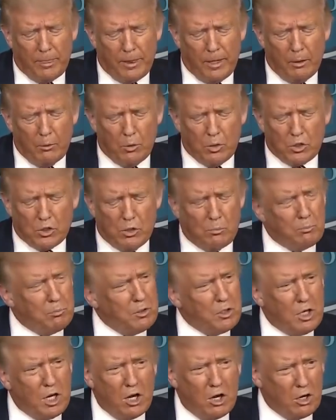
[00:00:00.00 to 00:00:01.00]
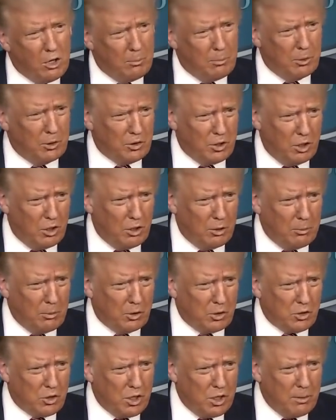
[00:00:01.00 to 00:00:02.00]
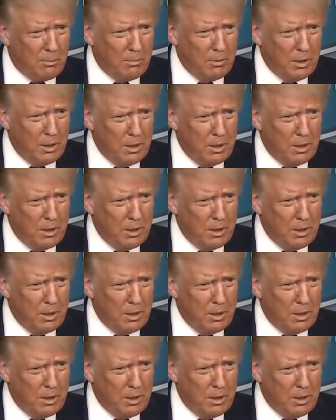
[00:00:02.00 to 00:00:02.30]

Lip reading: it was in terrible, terrible shape.